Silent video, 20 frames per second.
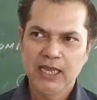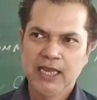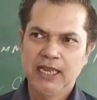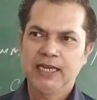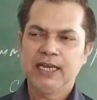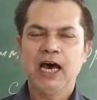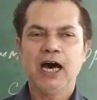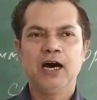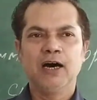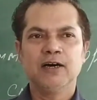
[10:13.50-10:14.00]

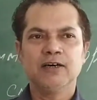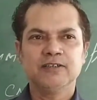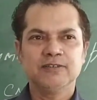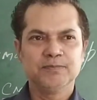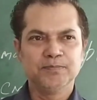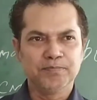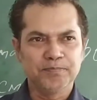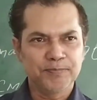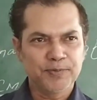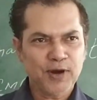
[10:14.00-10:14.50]

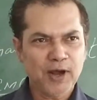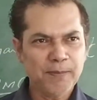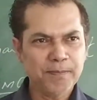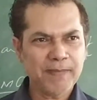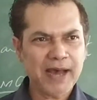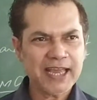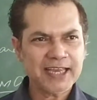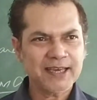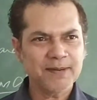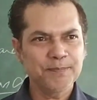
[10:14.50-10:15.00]
Now, from
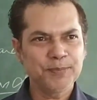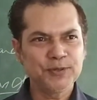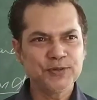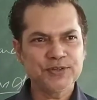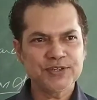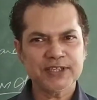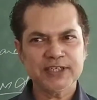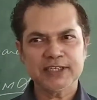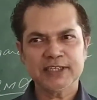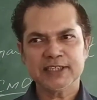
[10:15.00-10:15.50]
my
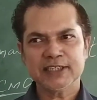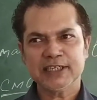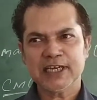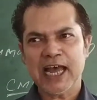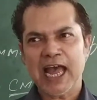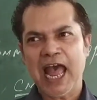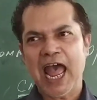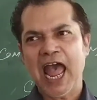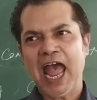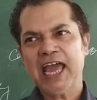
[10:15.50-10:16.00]

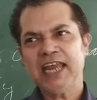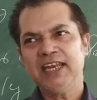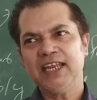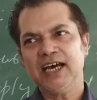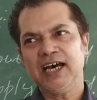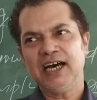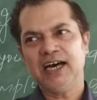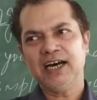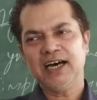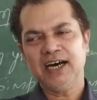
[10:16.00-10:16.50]
computer
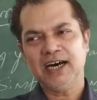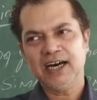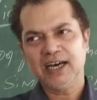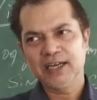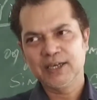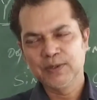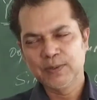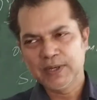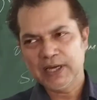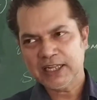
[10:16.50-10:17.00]
and
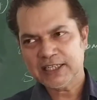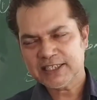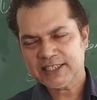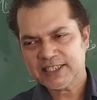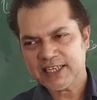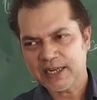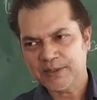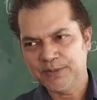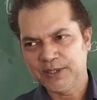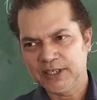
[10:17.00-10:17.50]
Google
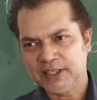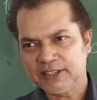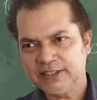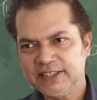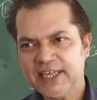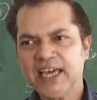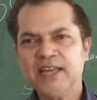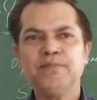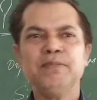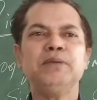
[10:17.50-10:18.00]
server,
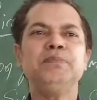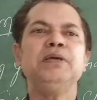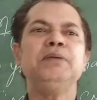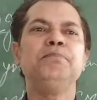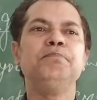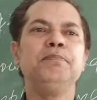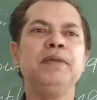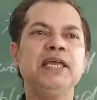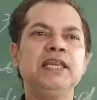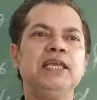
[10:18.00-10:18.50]
there may be
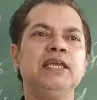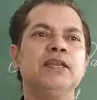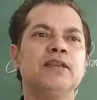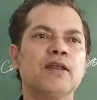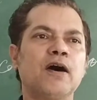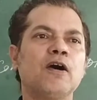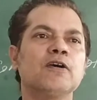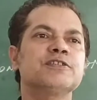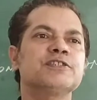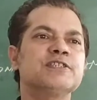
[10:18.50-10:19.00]
many
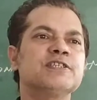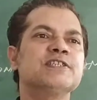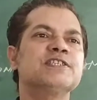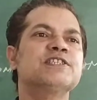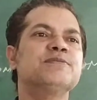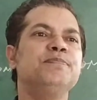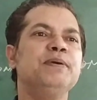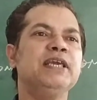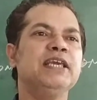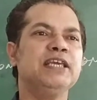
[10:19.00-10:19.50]

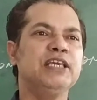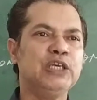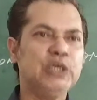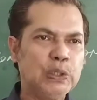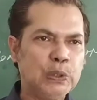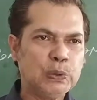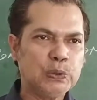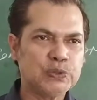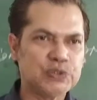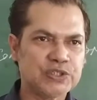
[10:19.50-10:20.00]
routers being
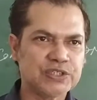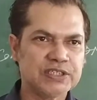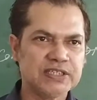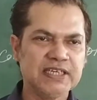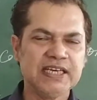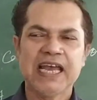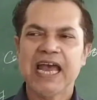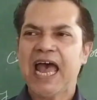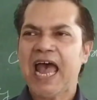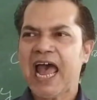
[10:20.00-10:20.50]
used
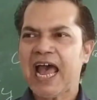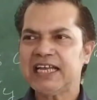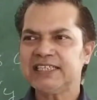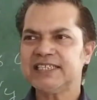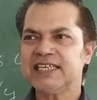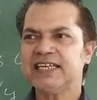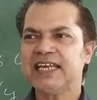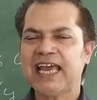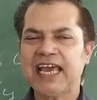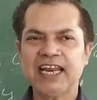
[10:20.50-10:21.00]
as
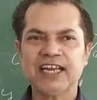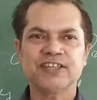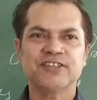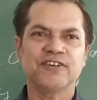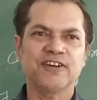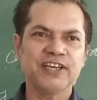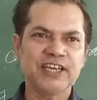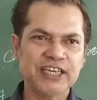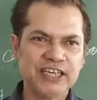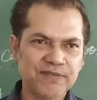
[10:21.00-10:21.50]
an
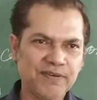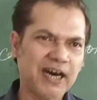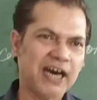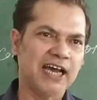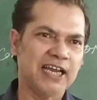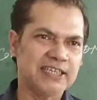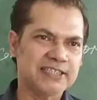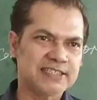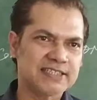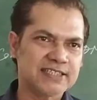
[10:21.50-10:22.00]
electronic
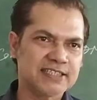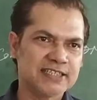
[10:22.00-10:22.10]
device.